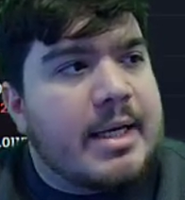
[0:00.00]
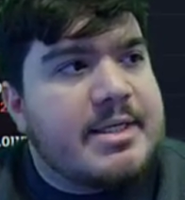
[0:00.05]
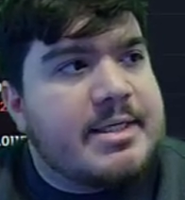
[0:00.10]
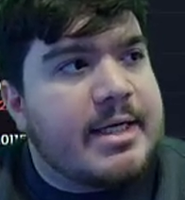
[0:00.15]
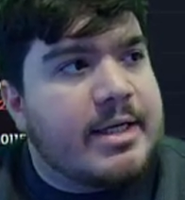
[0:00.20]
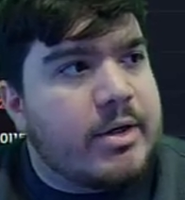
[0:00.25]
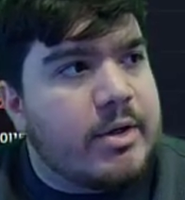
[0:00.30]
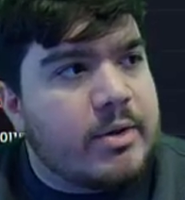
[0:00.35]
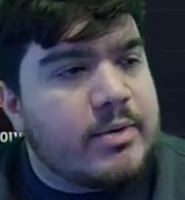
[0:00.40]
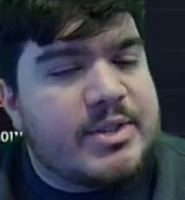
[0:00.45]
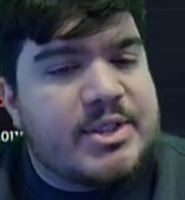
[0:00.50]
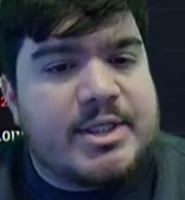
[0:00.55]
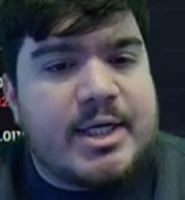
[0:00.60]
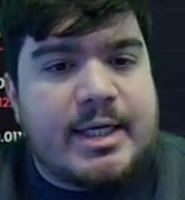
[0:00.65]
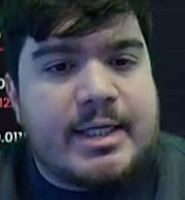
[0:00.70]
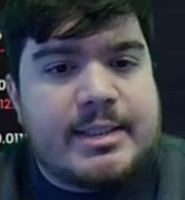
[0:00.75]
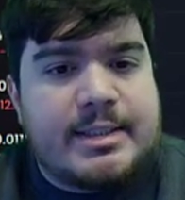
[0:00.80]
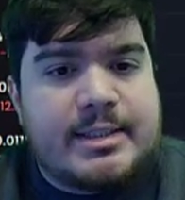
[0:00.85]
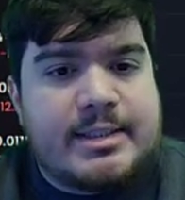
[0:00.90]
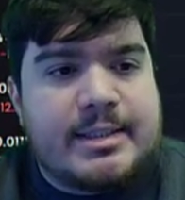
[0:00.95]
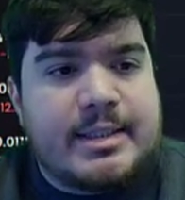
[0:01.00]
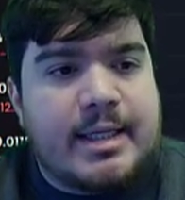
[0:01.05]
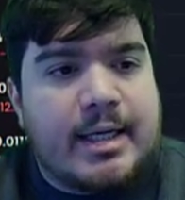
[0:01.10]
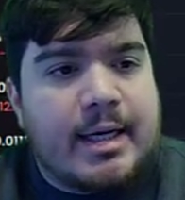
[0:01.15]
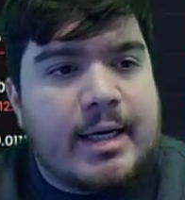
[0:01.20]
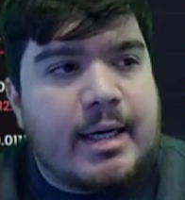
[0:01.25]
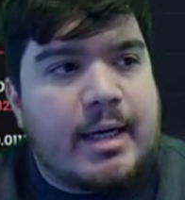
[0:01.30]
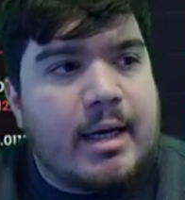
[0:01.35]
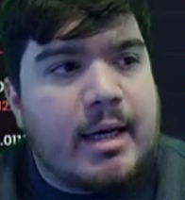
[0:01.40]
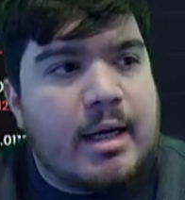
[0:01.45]
Ditto sent
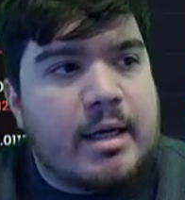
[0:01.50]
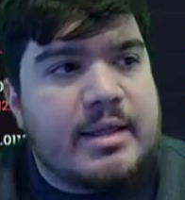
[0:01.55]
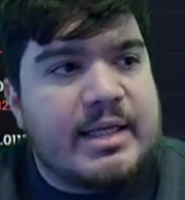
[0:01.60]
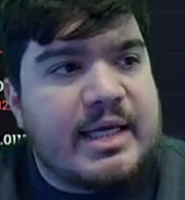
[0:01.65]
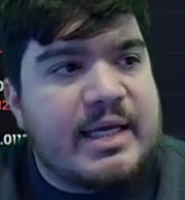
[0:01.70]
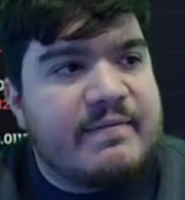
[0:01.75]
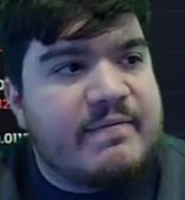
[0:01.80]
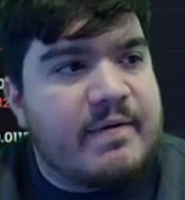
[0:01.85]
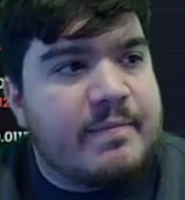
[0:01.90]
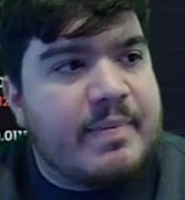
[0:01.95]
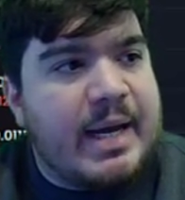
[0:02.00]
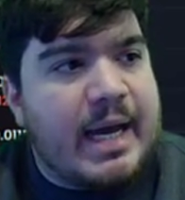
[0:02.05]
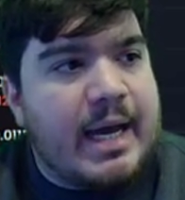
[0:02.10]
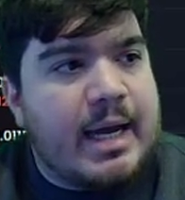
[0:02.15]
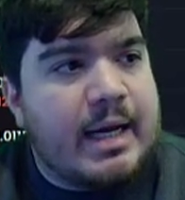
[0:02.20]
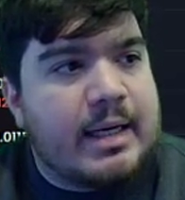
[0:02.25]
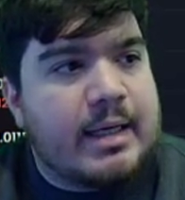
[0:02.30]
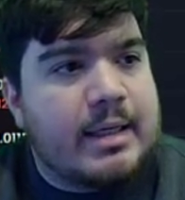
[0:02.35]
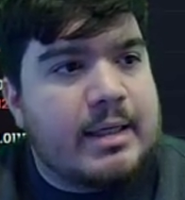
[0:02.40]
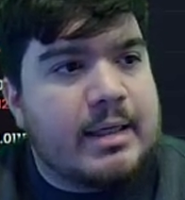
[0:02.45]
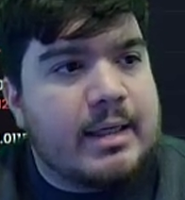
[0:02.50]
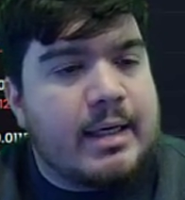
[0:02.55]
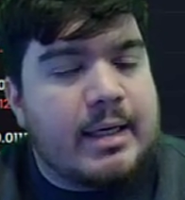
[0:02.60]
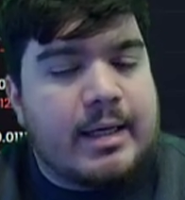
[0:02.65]
the EEVEE back.